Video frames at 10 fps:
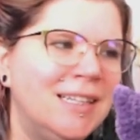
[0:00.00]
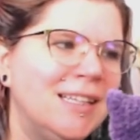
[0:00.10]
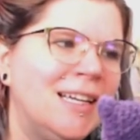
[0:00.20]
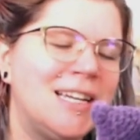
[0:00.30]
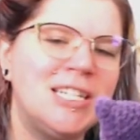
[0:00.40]

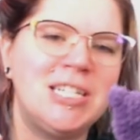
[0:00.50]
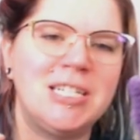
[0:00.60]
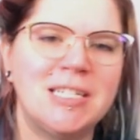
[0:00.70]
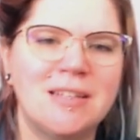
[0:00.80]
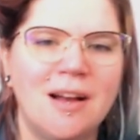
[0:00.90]
Like it's
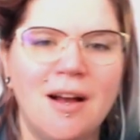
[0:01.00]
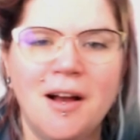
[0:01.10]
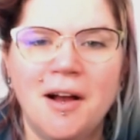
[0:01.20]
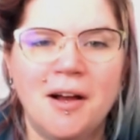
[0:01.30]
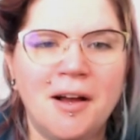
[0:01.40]
just,
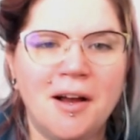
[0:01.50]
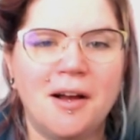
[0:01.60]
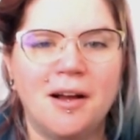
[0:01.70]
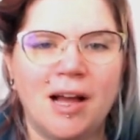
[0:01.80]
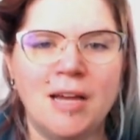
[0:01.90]
oh,